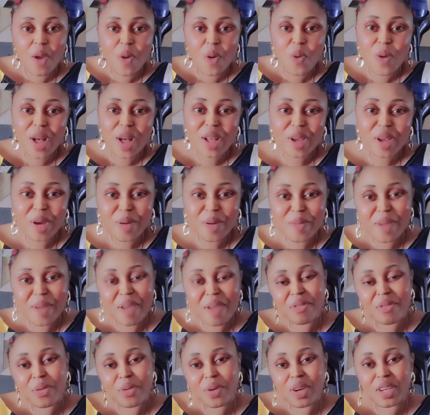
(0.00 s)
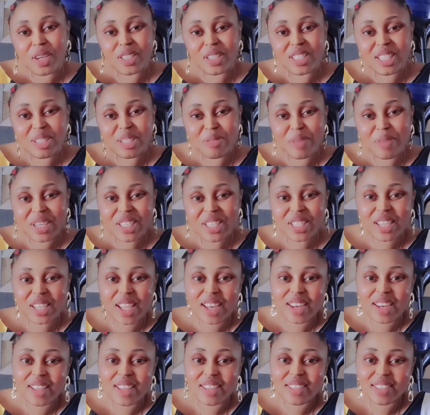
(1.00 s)
welcome everyone to my
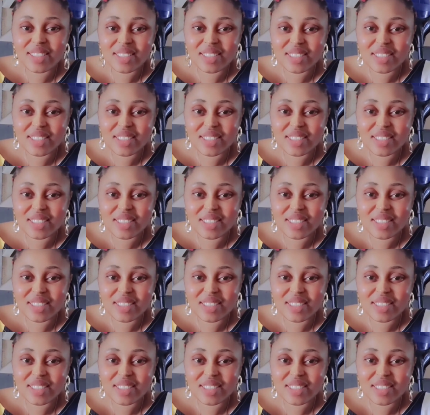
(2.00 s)
channel